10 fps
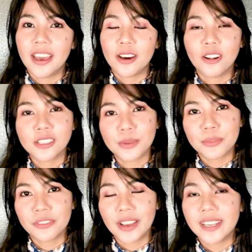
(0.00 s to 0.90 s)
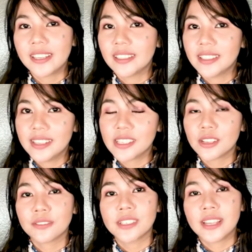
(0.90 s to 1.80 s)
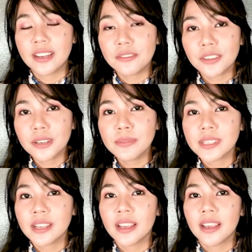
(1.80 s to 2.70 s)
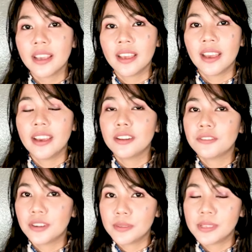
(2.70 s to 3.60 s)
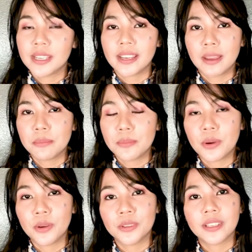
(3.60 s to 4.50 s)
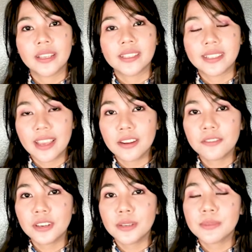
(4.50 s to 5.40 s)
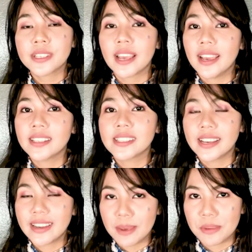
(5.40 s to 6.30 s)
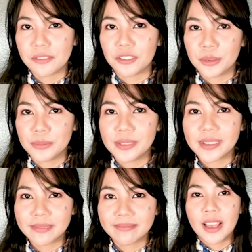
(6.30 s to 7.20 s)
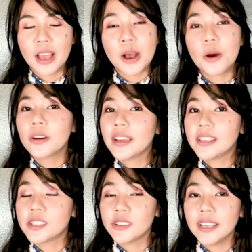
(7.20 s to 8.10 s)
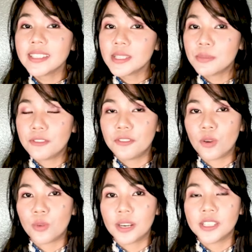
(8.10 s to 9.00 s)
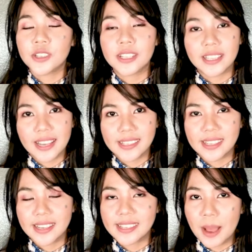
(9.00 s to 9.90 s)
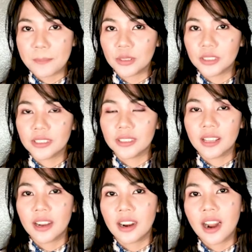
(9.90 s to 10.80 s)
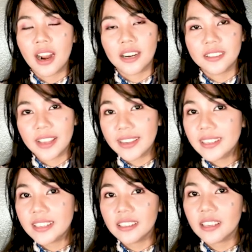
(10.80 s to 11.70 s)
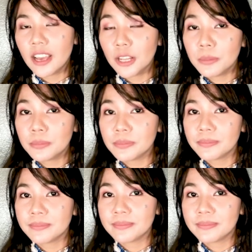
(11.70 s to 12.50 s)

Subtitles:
I also provided a list of stative verbs and the verbs that can be both stative verbs and dynamic verbs. Okay, so let's move forward to the last example. Are they needing help?